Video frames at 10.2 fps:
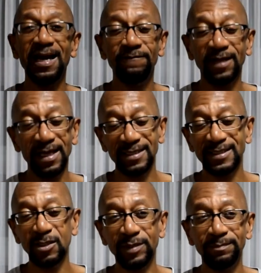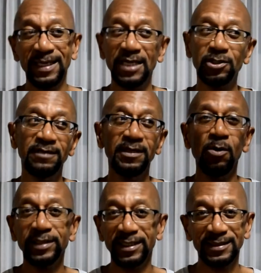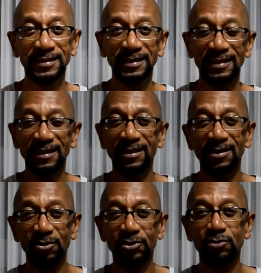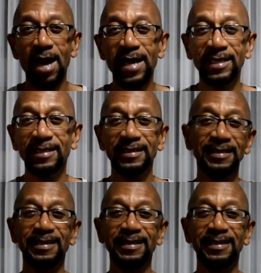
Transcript: I feel kind of stupid, man. I should have known this or tried it,